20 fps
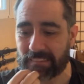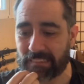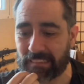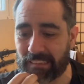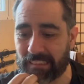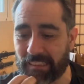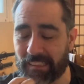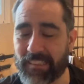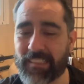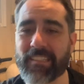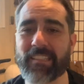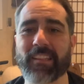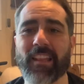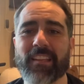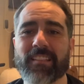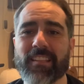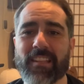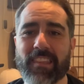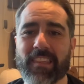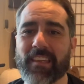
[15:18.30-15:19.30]
You see,
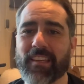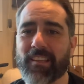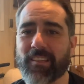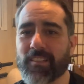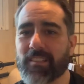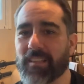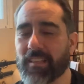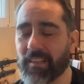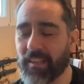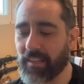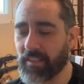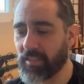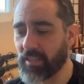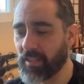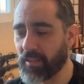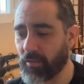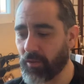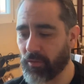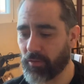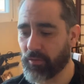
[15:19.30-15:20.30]
that's the thing. You see,
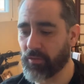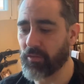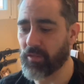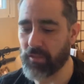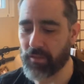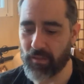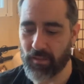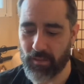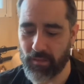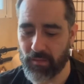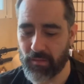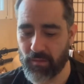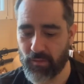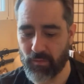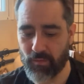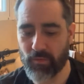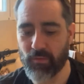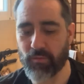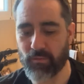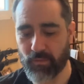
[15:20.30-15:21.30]
leggero. You
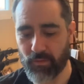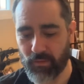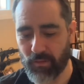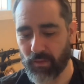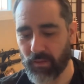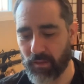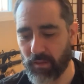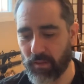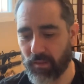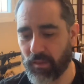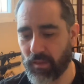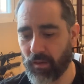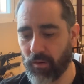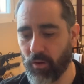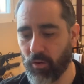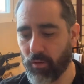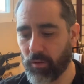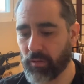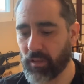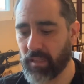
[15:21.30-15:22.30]
see, the
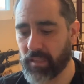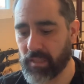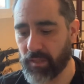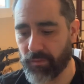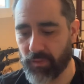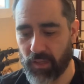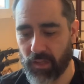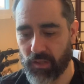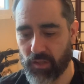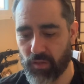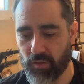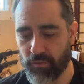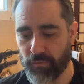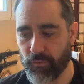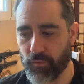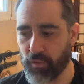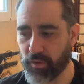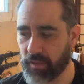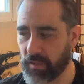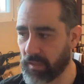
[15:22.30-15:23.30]
whole classification of
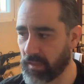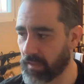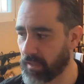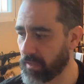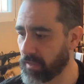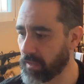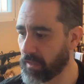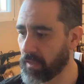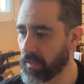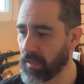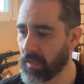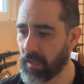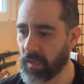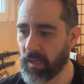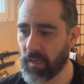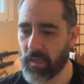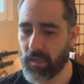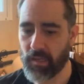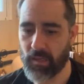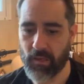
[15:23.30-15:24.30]
voices,
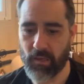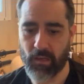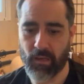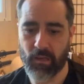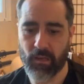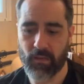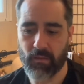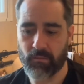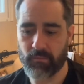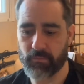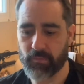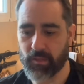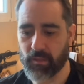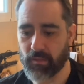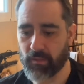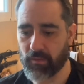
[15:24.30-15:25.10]
light